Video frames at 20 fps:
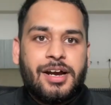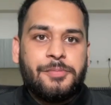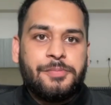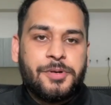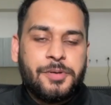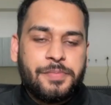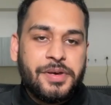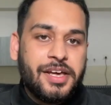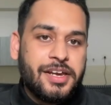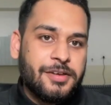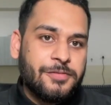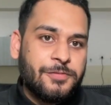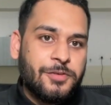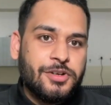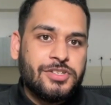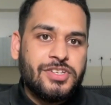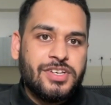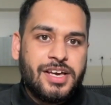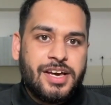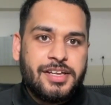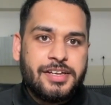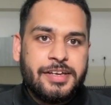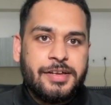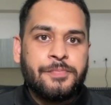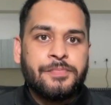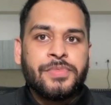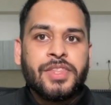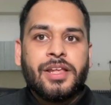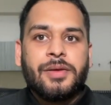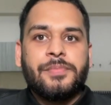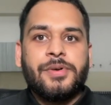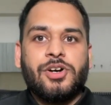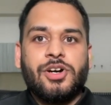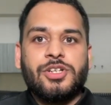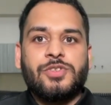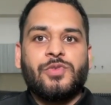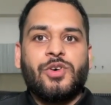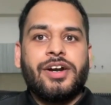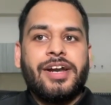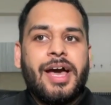preparing for GRE.
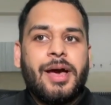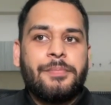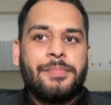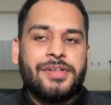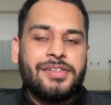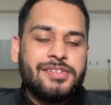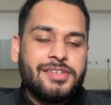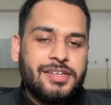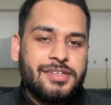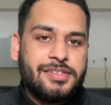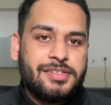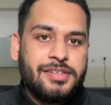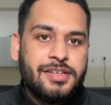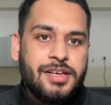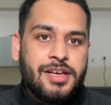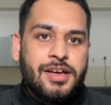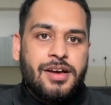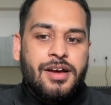Because what happens is,